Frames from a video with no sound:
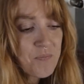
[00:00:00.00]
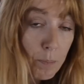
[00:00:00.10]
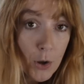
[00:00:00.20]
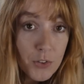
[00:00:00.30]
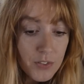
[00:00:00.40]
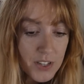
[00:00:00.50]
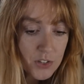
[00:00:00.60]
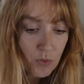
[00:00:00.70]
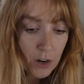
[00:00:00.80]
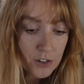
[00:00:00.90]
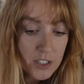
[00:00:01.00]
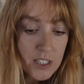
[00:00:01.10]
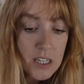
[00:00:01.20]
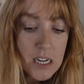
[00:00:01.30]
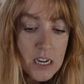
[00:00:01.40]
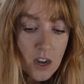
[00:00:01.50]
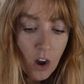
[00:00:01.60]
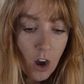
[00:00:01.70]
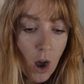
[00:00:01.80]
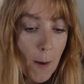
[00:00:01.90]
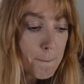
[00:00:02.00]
Both of these roads are